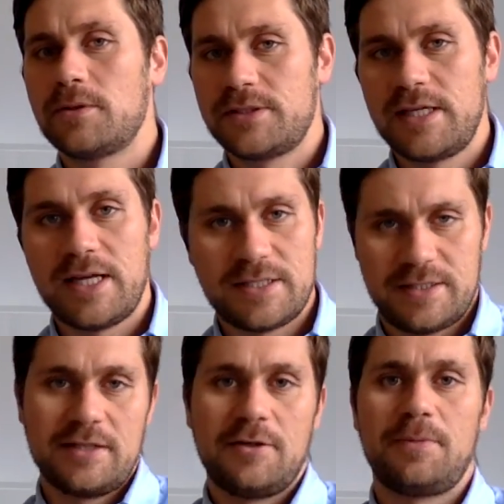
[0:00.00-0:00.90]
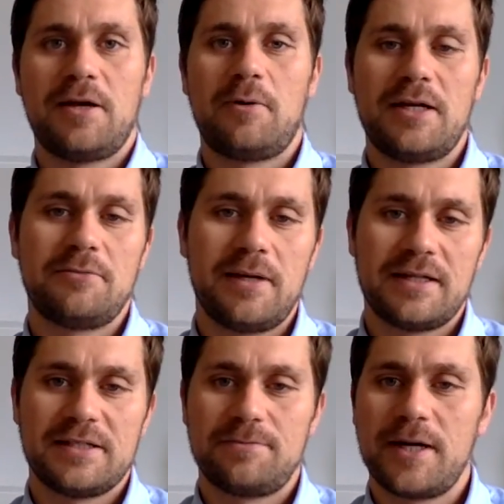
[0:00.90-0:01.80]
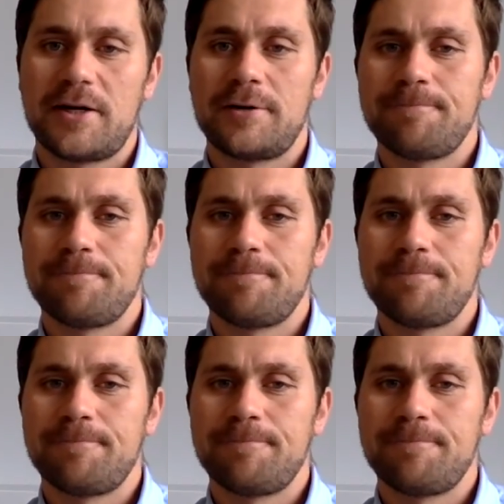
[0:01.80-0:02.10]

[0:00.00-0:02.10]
seats, that could be a way to make this better.